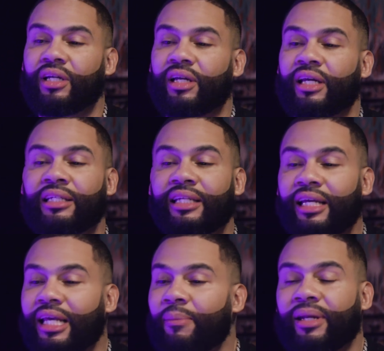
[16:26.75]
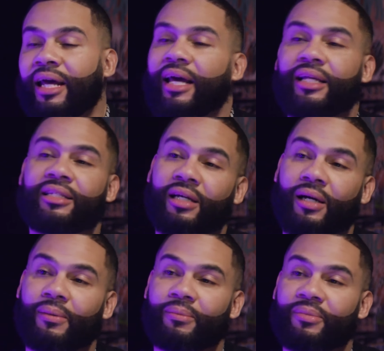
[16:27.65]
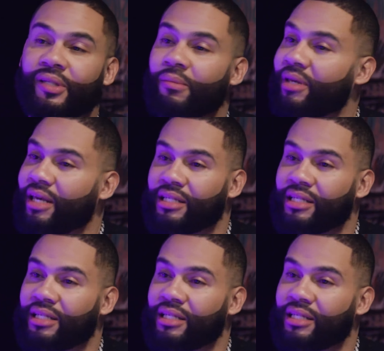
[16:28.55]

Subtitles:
and didn't give me the heads up, to me,